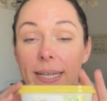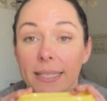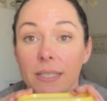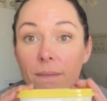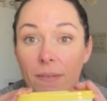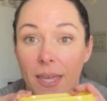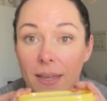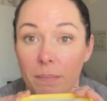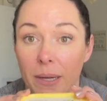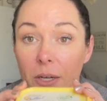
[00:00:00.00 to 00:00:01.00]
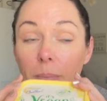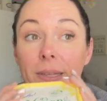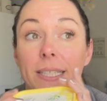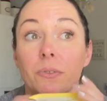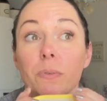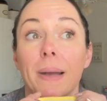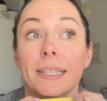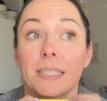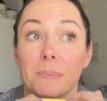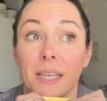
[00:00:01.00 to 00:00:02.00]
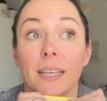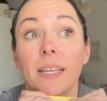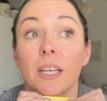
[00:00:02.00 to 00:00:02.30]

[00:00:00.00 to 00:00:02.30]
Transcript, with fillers: It's vegan butter, but this reminds me